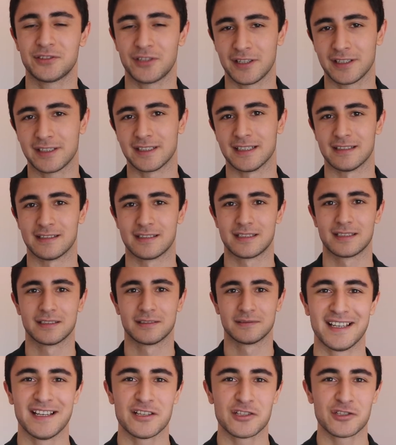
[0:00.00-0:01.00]
Turkish.
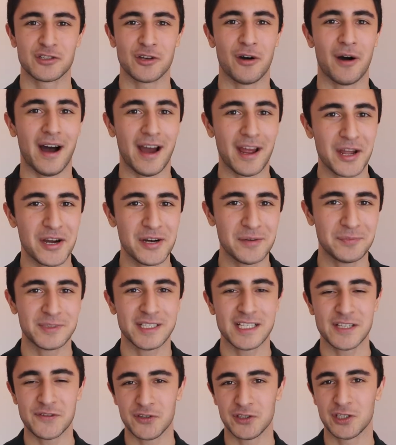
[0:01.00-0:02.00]
So I hope
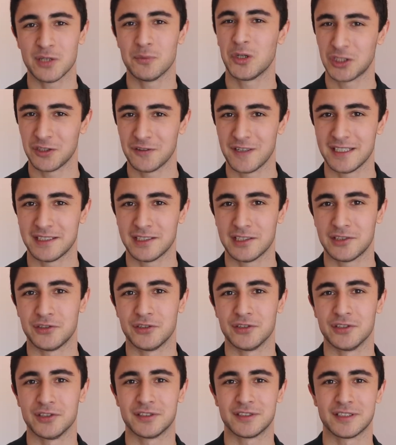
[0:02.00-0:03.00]
this video motivated
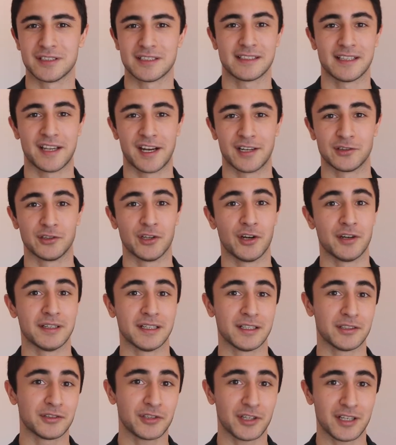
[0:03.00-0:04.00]
you to start
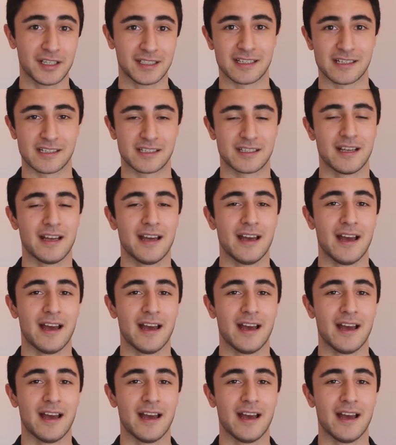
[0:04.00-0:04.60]
learning Turkish.